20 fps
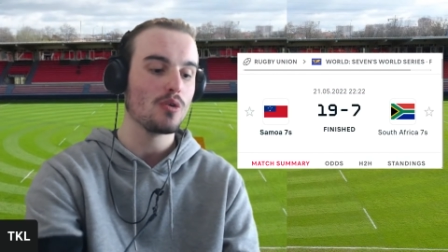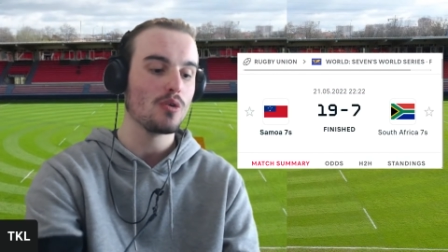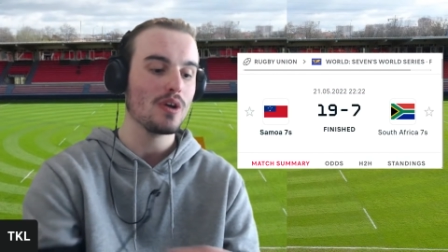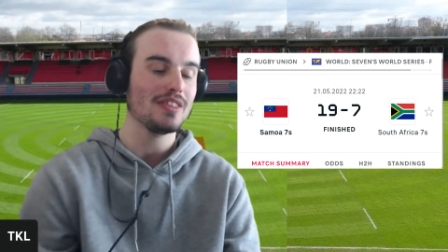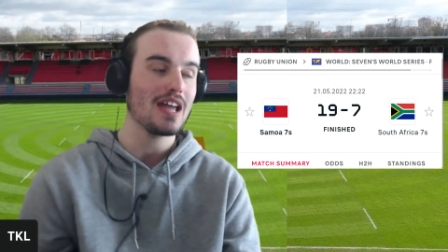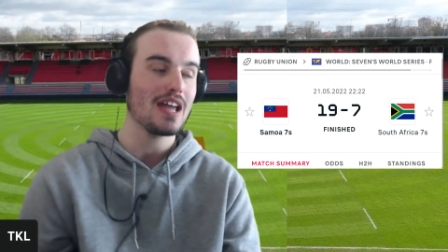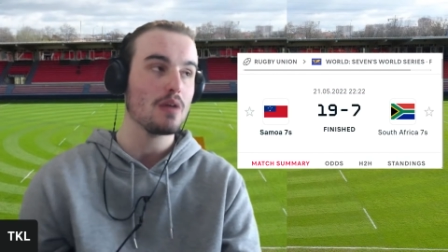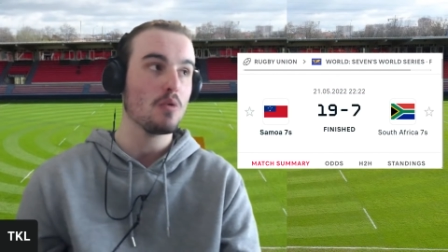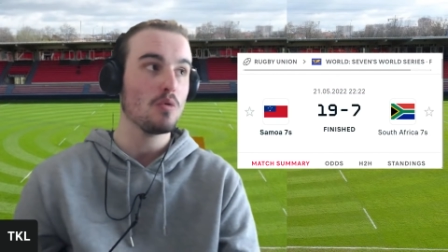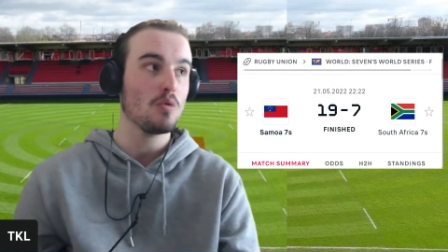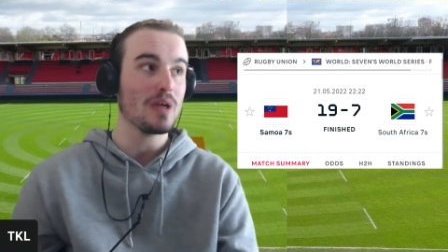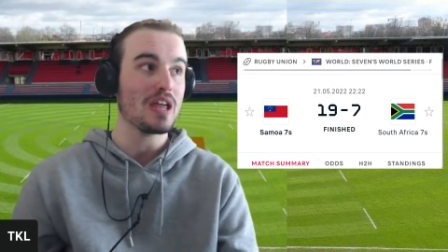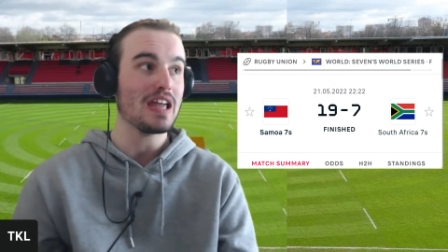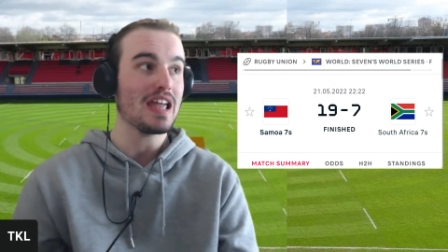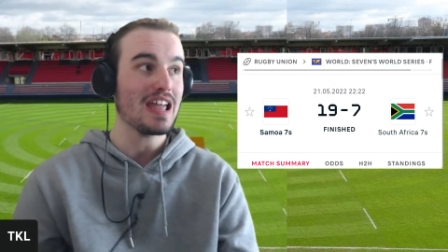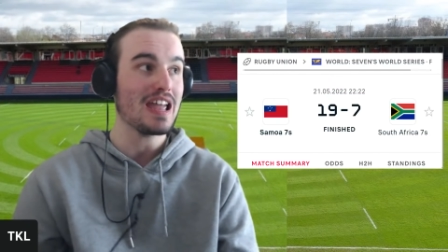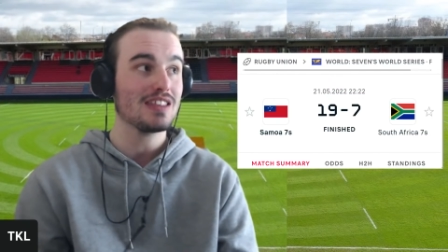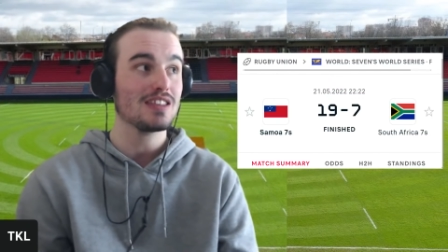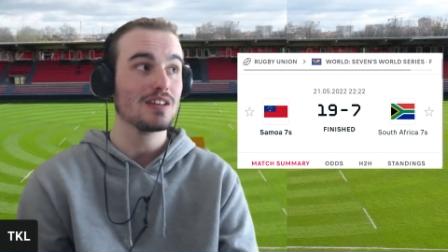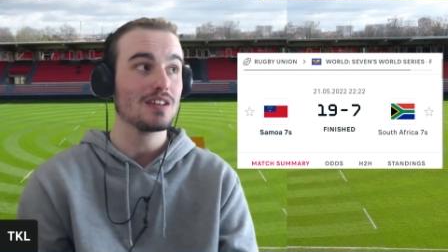and they will be
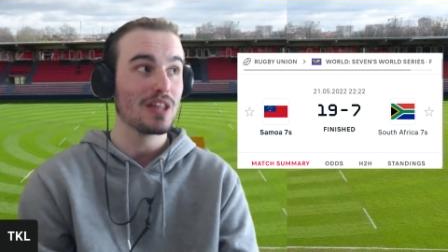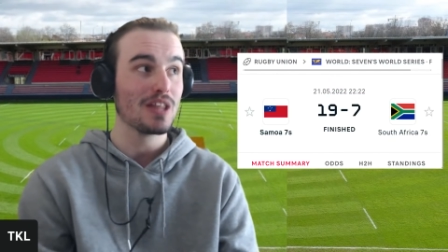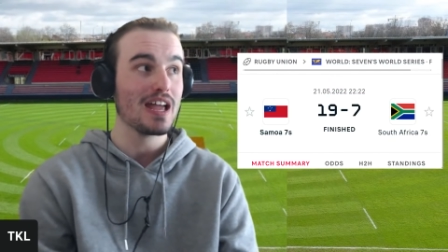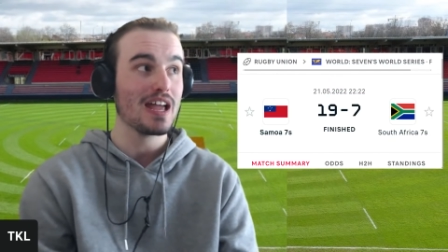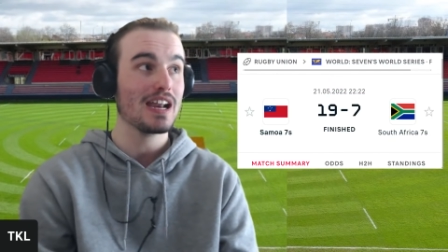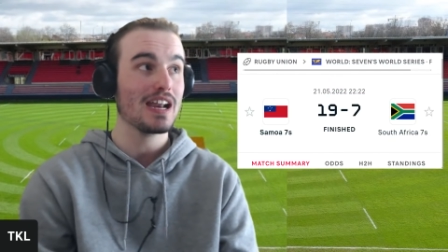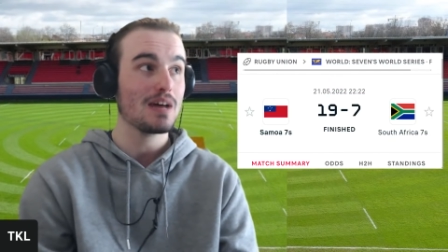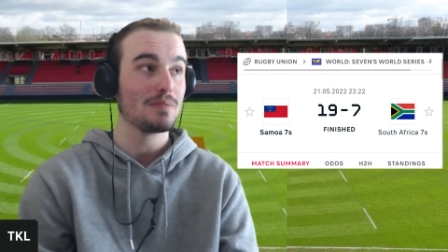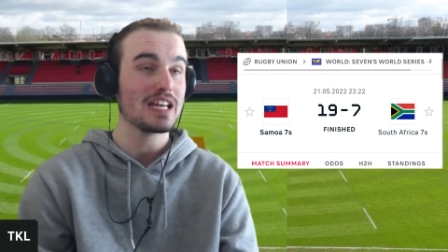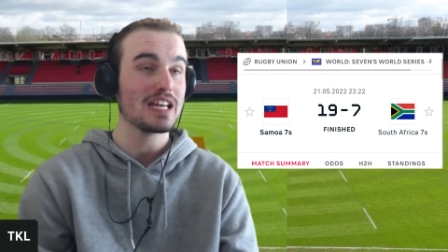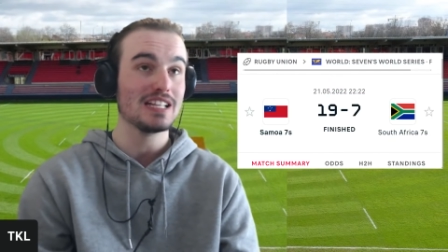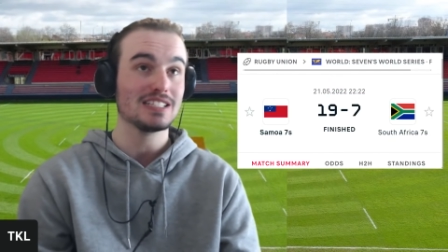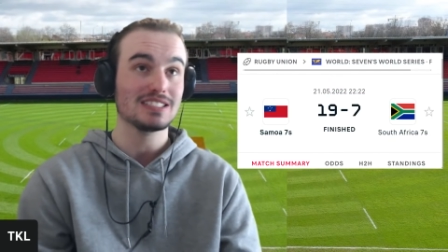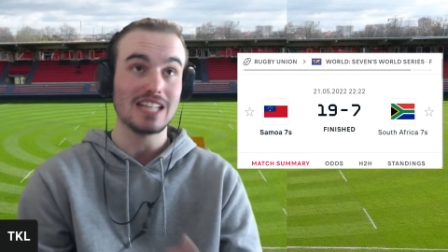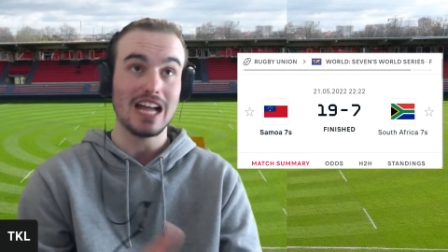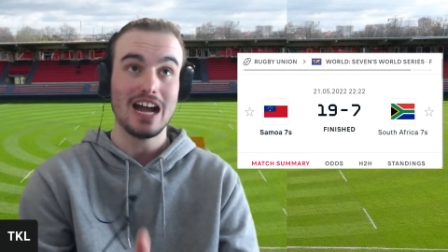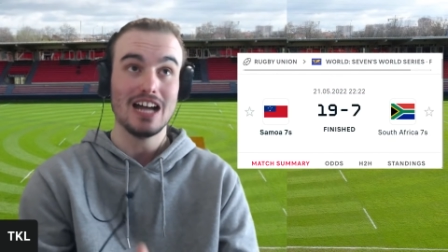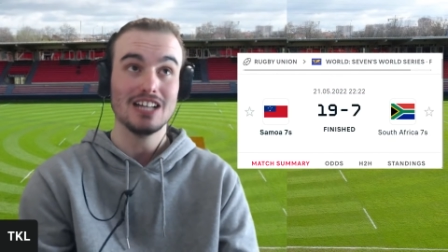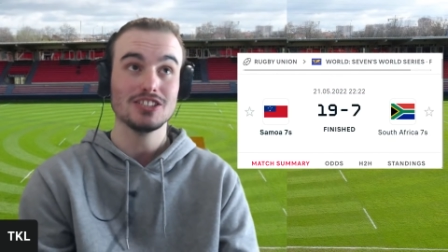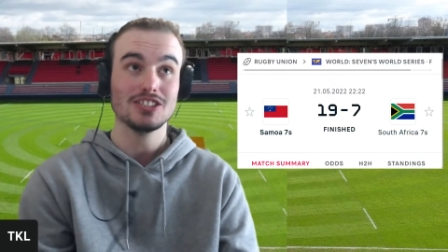either playing up against
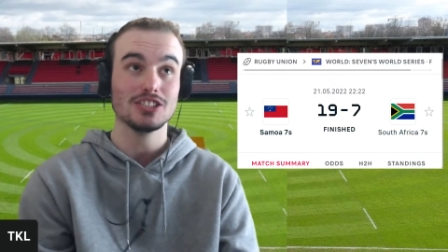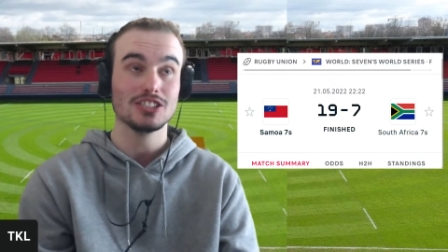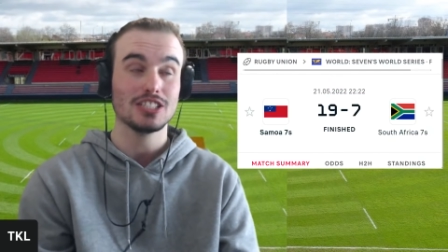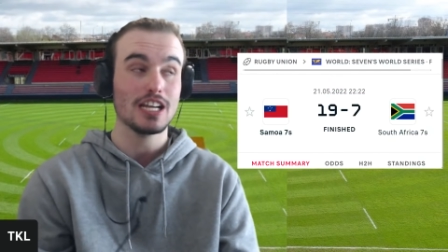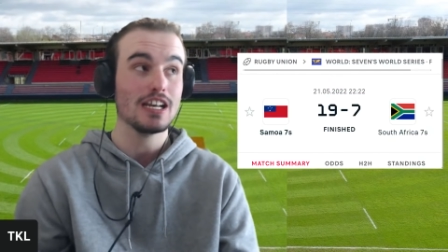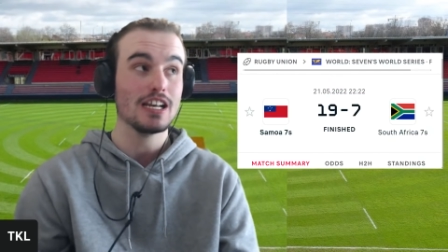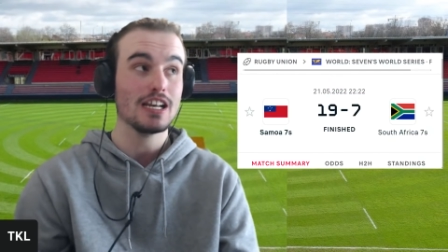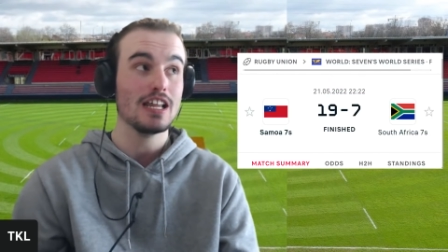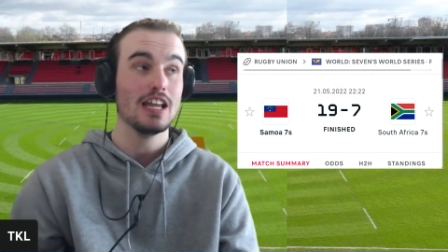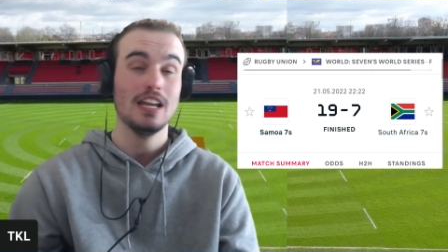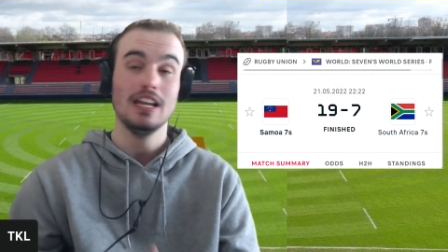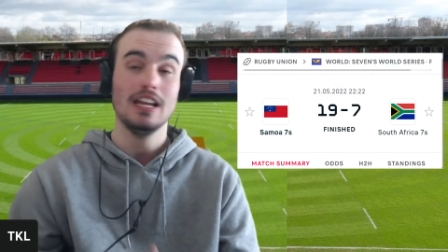Argentina,